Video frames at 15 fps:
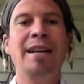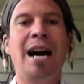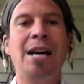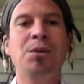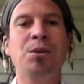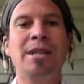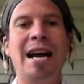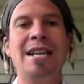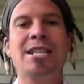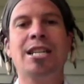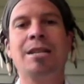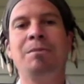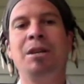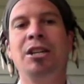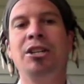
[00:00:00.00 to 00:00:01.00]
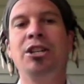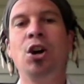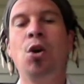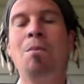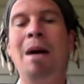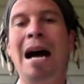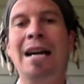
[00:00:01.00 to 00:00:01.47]
God was asking me to
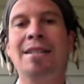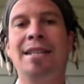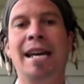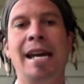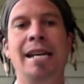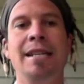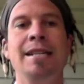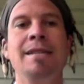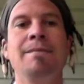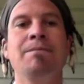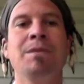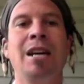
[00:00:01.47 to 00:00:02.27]
go back to Haiti